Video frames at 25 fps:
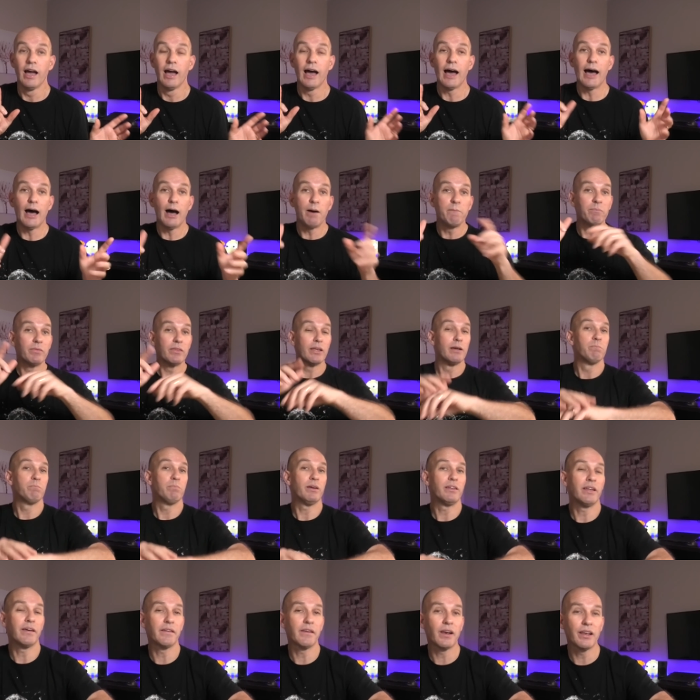Um,
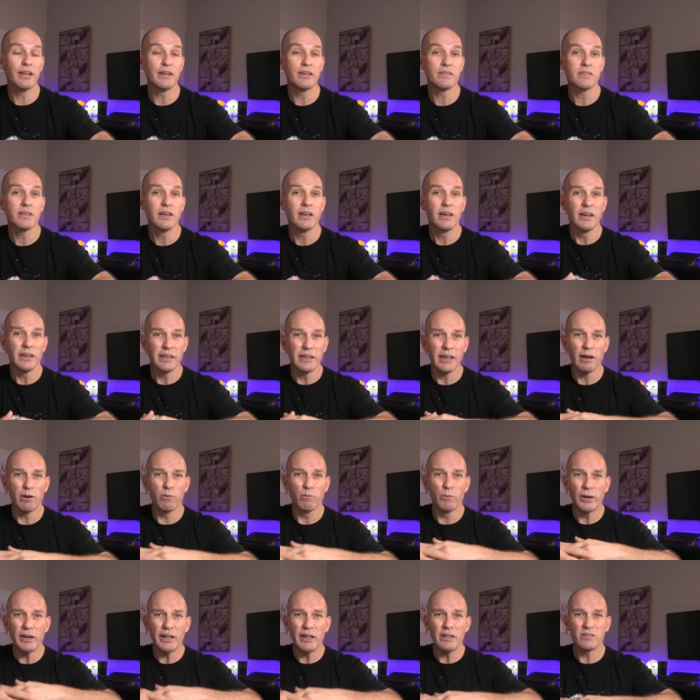but nonetheless, yeah,
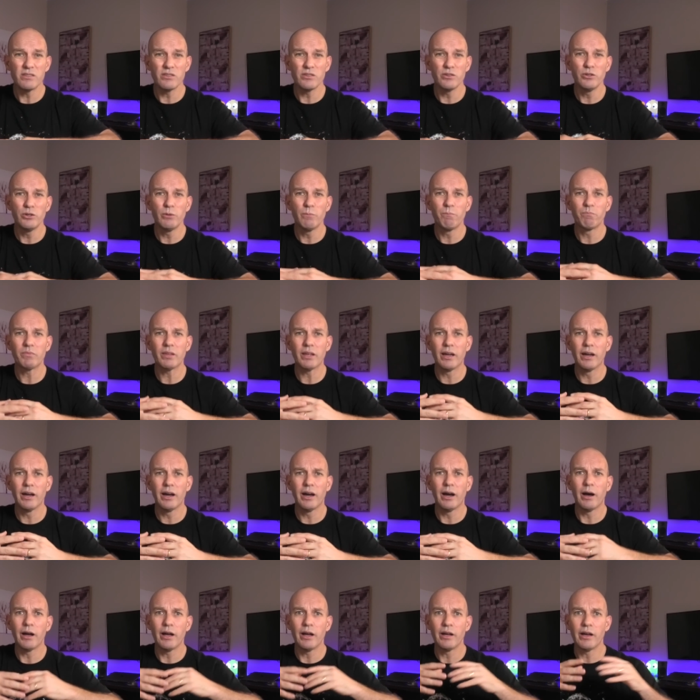we need to uh,